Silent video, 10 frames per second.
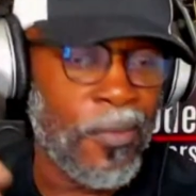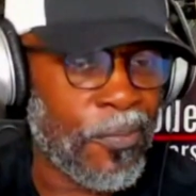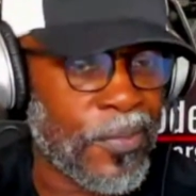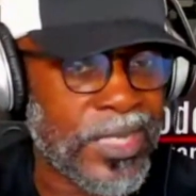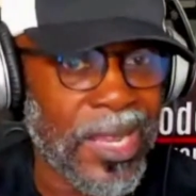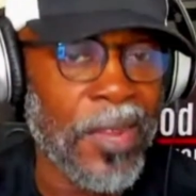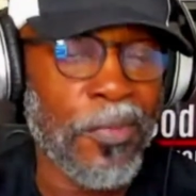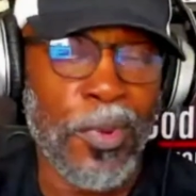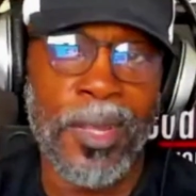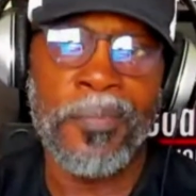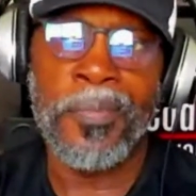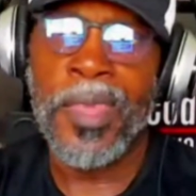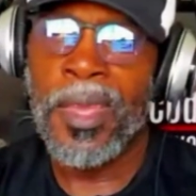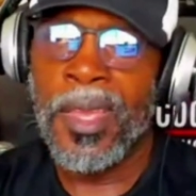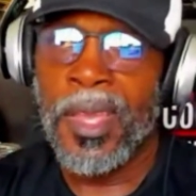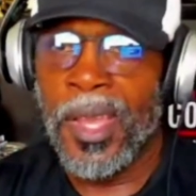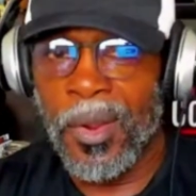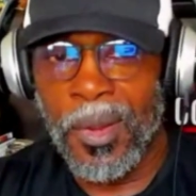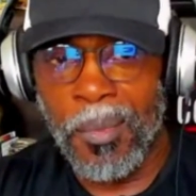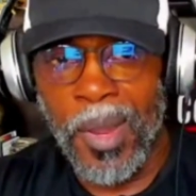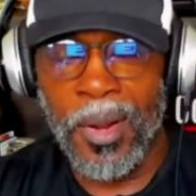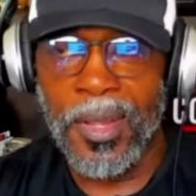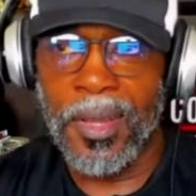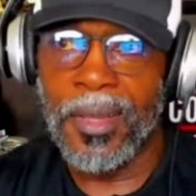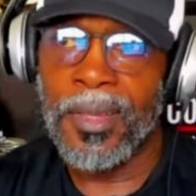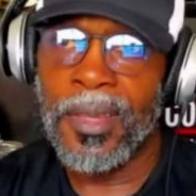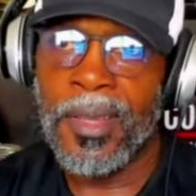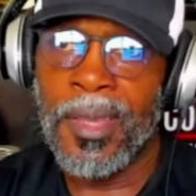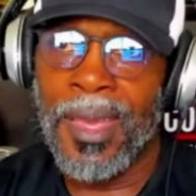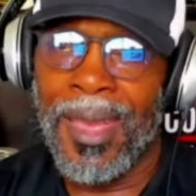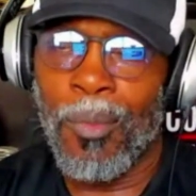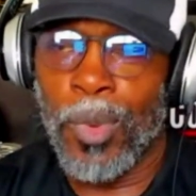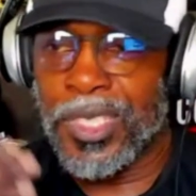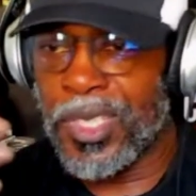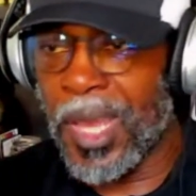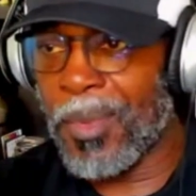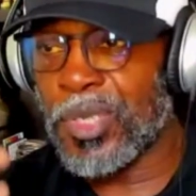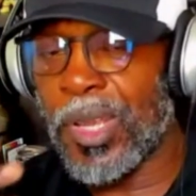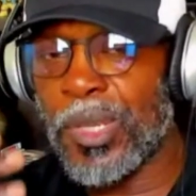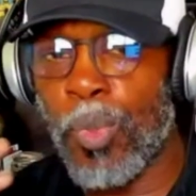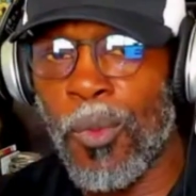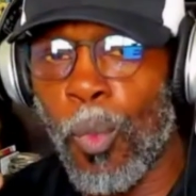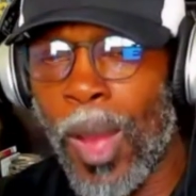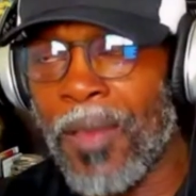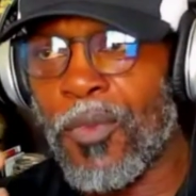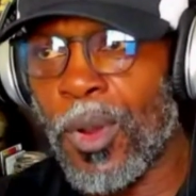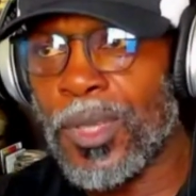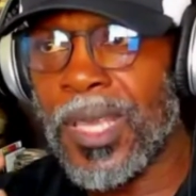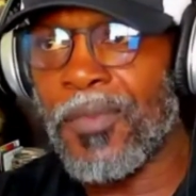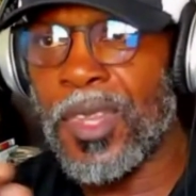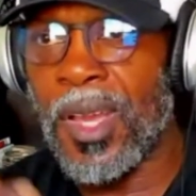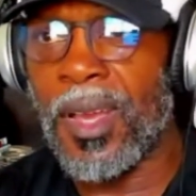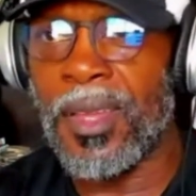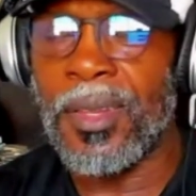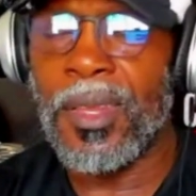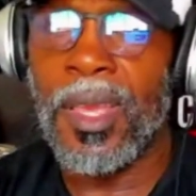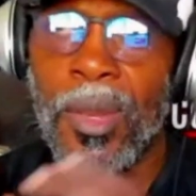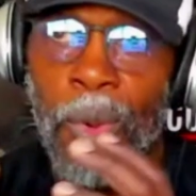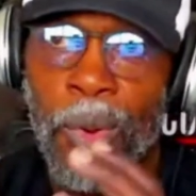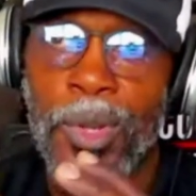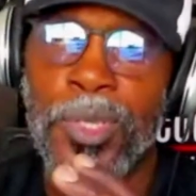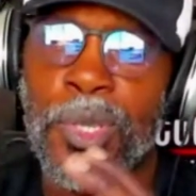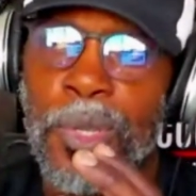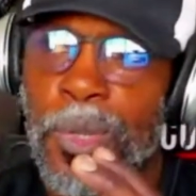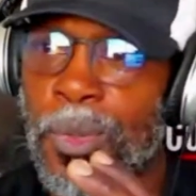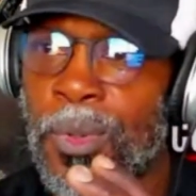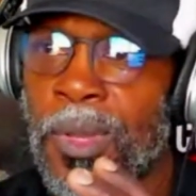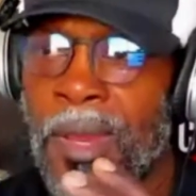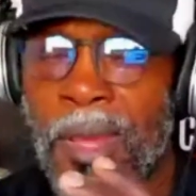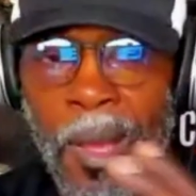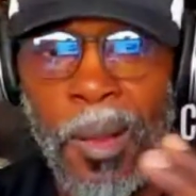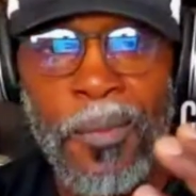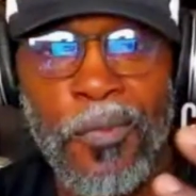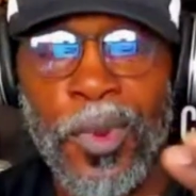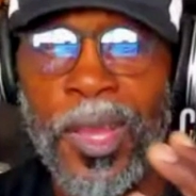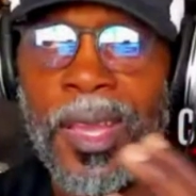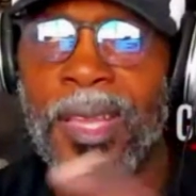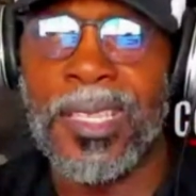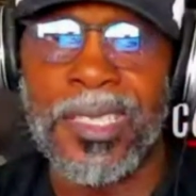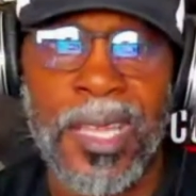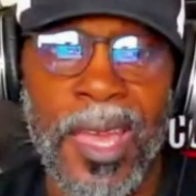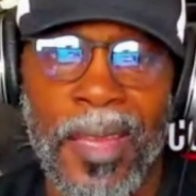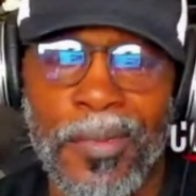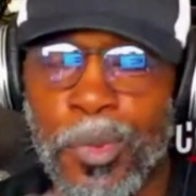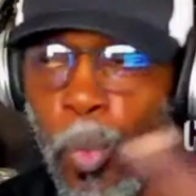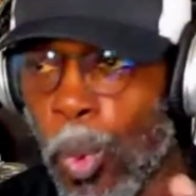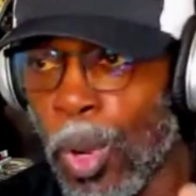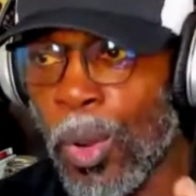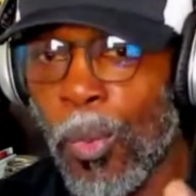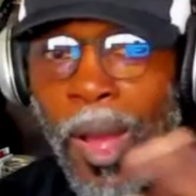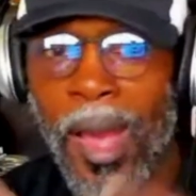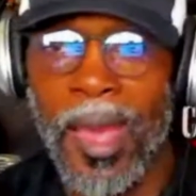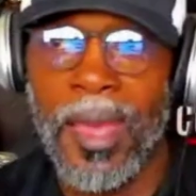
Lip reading: slavery here in America, which demonstrates what white folks have done in order to help free the slaves worldwide.